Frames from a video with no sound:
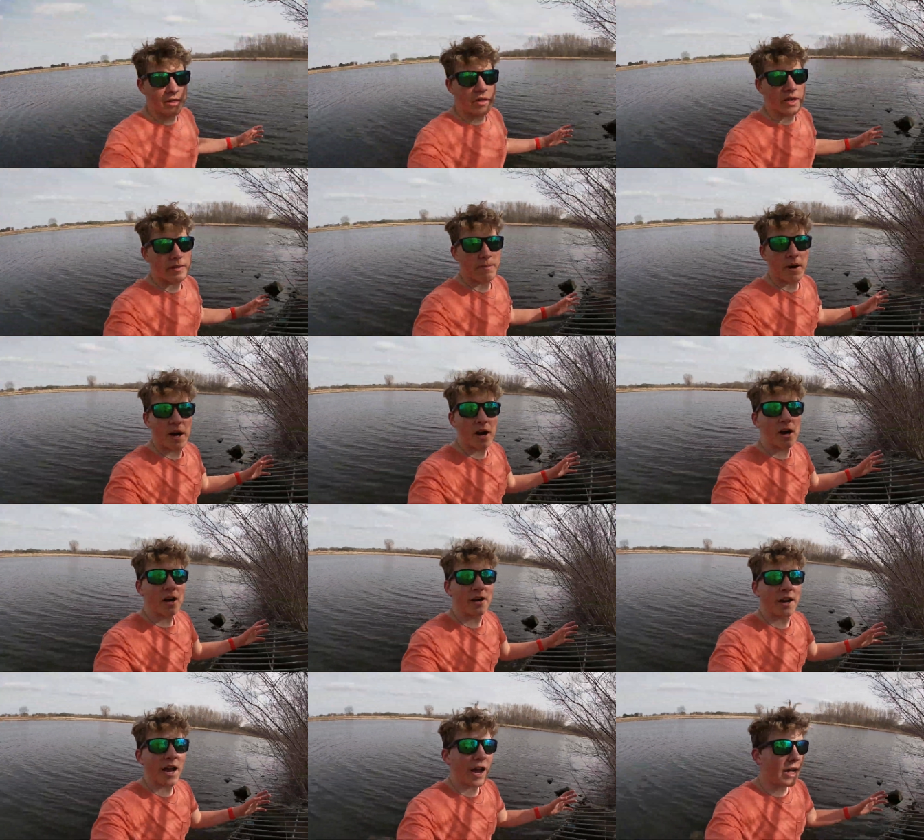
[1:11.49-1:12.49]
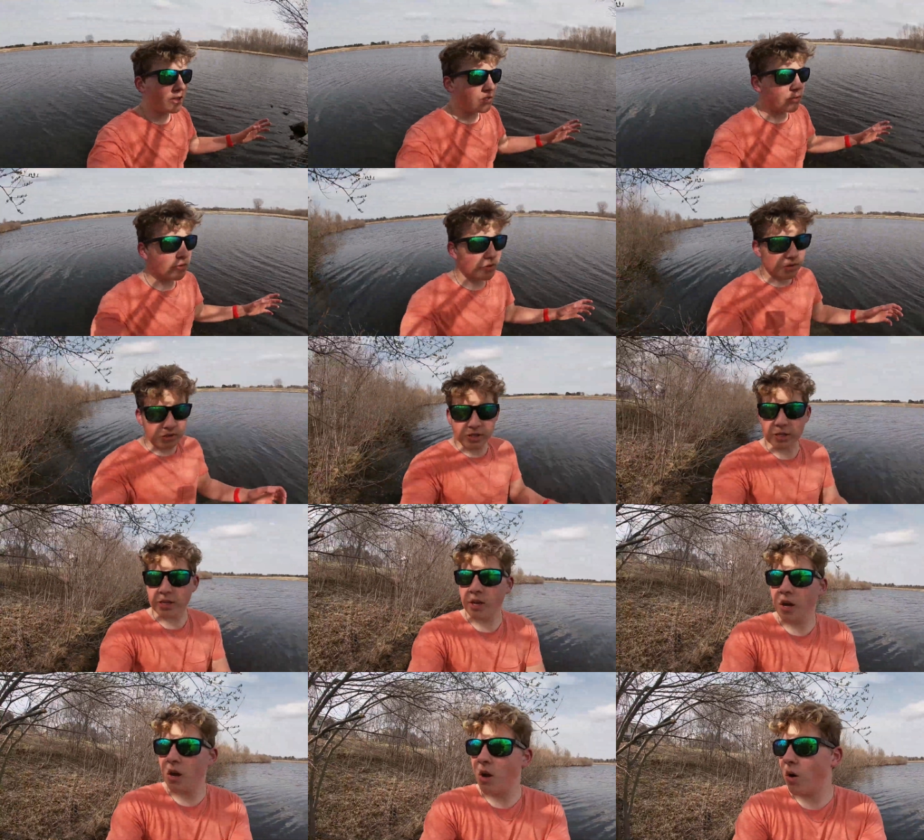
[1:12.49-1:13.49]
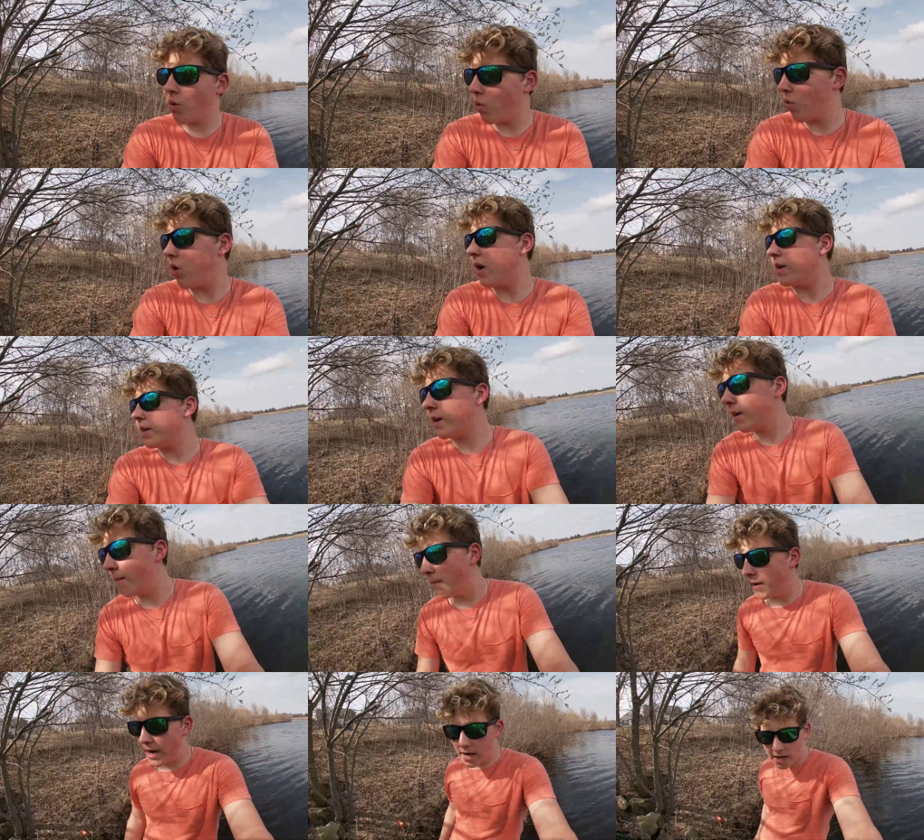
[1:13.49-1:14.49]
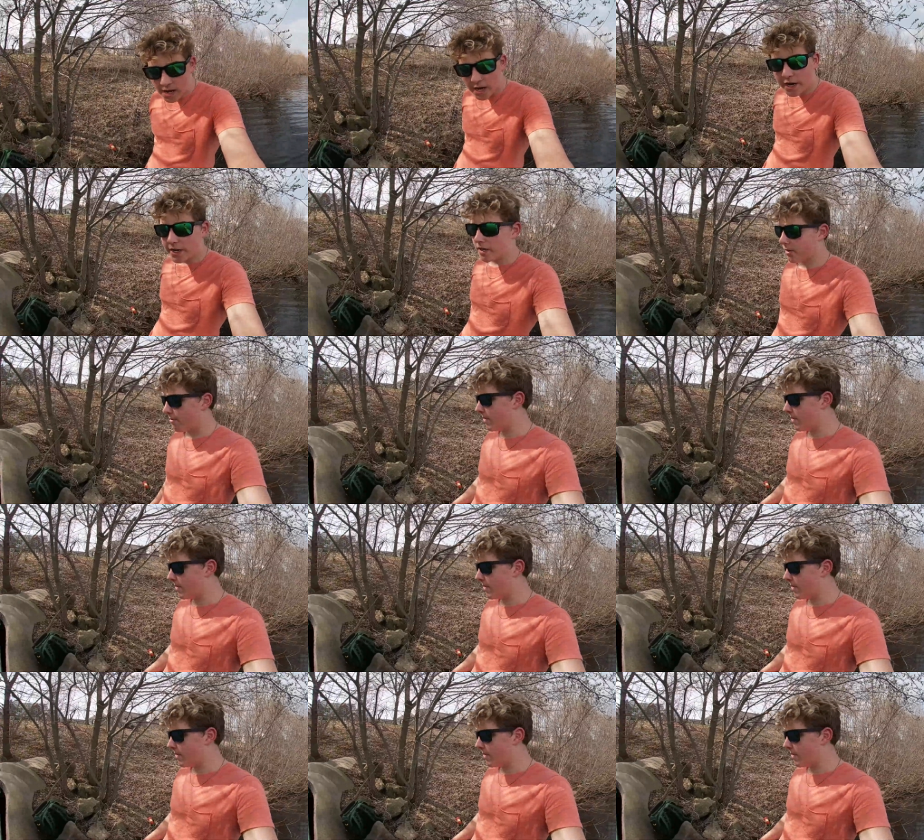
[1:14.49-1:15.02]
the pond, as you can see right behind